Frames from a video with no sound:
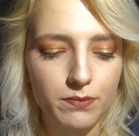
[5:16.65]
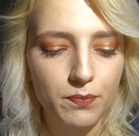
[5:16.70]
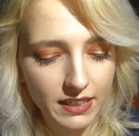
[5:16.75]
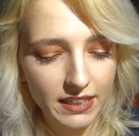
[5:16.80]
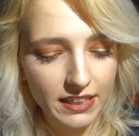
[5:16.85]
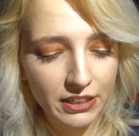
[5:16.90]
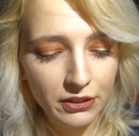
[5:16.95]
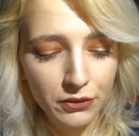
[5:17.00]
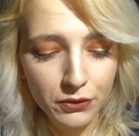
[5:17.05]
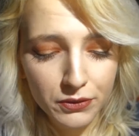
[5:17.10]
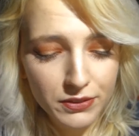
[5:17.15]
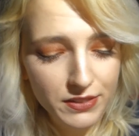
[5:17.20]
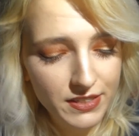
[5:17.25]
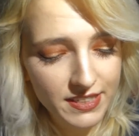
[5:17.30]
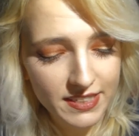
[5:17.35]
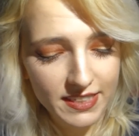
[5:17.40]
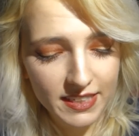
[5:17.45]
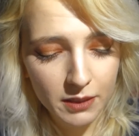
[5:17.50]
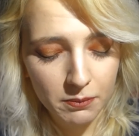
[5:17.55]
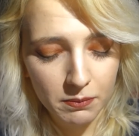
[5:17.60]
Ignore
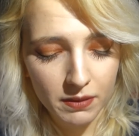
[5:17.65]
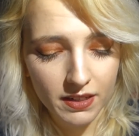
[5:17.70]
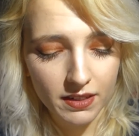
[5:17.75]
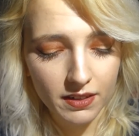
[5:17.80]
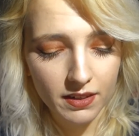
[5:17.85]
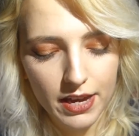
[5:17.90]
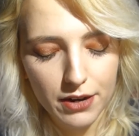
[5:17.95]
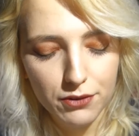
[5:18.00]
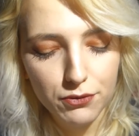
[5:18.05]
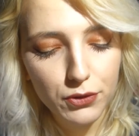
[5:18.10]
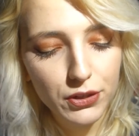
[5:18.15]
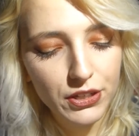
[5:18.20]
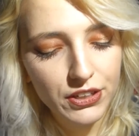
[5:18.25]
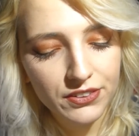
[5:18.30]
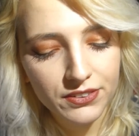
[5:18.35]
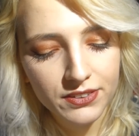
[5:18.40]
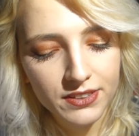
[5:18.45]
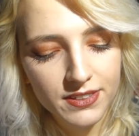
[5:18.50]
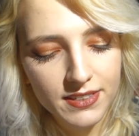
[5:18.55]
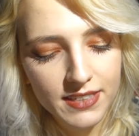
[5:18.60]
stigma. Every
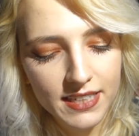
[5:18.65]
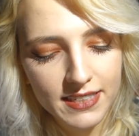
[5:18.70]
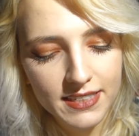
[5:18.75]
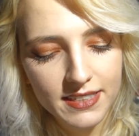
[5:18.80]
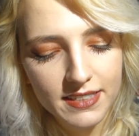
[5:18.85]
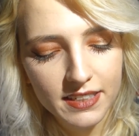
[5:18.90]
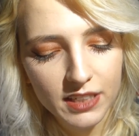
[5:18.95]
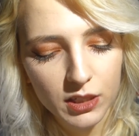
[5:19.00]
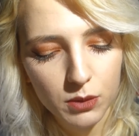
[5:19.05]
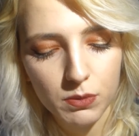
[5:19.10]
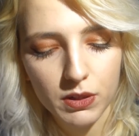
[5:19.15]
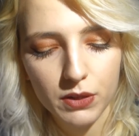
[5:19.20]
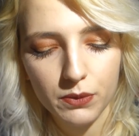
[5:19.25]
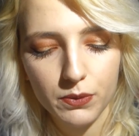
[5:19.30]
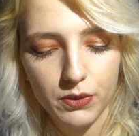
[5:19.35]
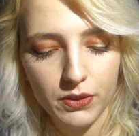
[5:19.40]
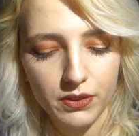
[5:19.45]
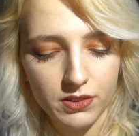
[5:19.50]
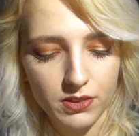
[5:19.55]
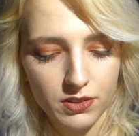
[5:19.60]
illness had stigma
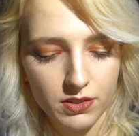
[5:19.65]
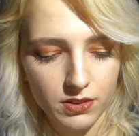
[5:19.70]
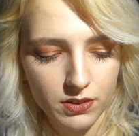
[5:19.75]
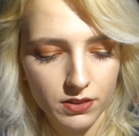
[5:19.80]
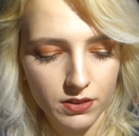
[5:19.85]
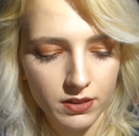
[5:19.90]
once.